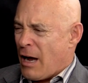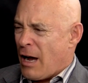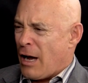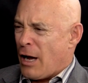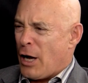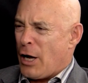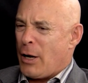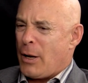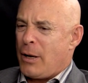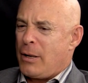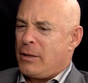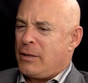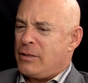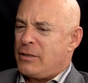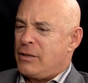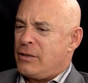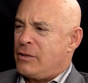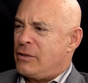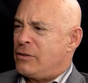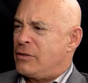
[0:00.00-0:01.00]

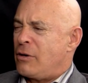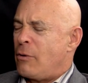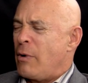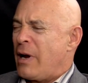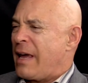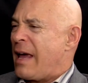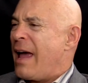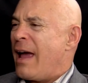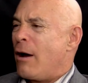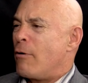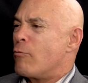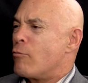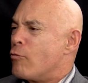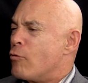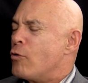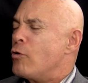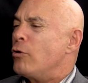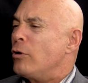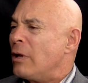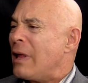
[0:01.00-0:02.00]
So we can't
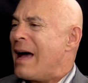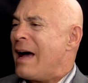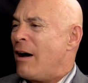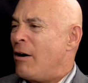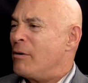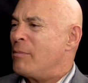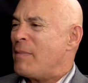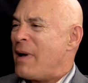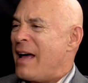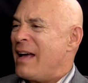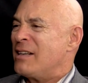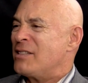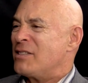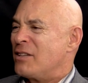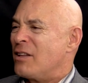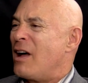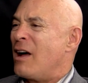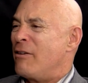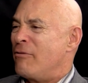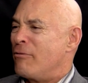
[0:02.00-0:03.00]
rule out
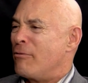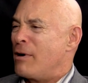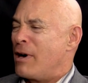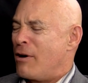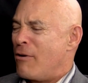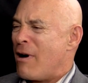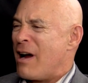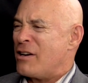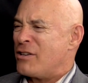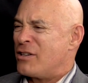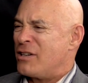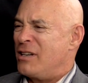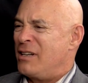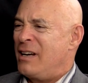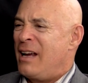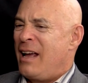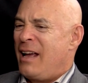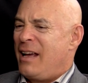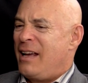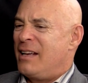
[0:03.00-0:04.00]
past life
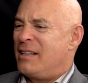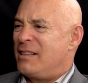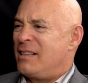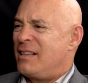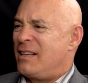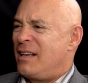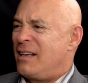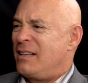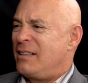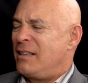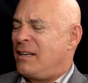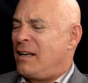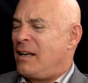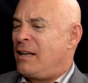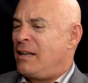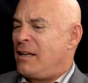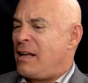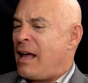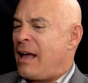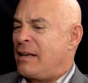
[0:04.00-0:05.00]
regression
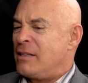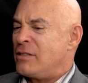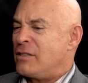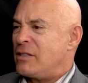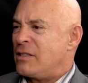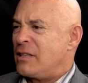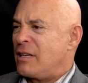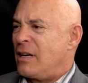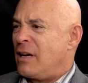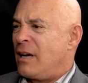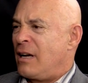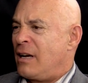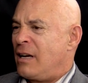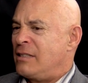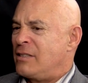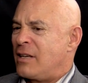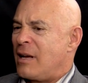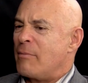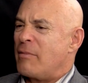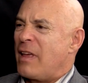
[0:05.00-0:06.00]
as
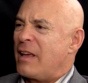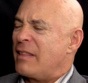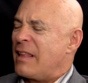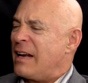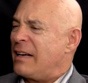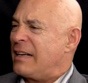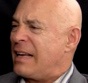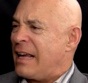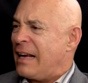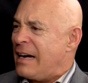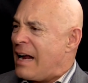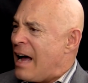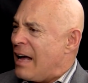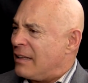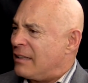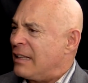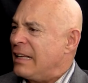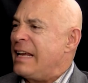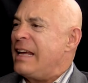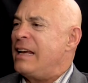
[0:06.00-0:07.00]
something that
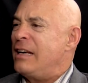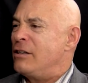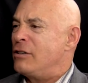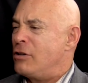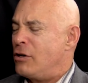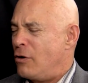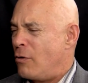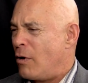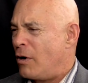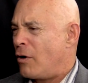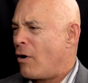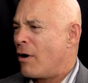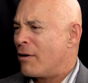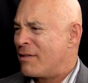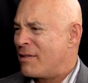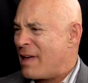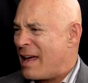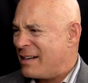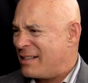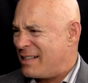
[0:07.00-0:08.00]
cannot lead to an
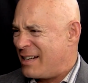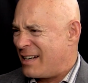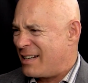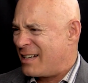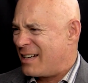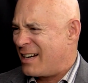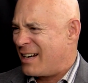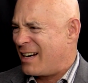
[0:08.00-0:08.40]
authentic